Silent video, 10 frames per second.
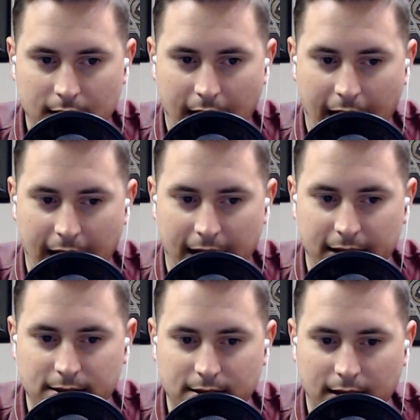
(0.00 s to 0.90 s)

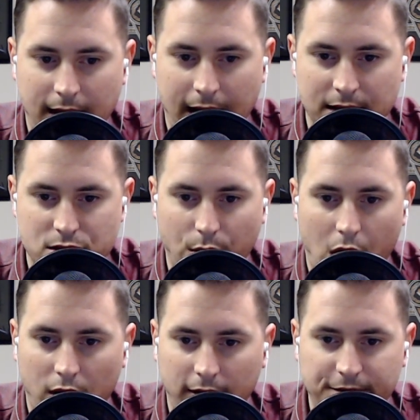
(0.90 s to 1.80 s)
And and so
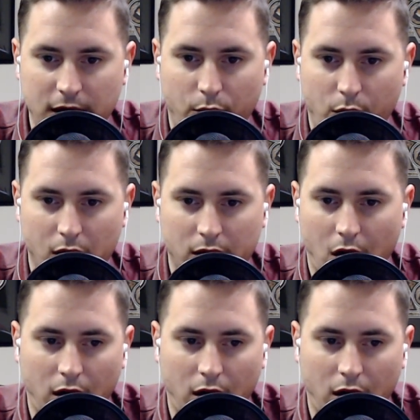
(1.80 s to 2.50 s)
all of their work,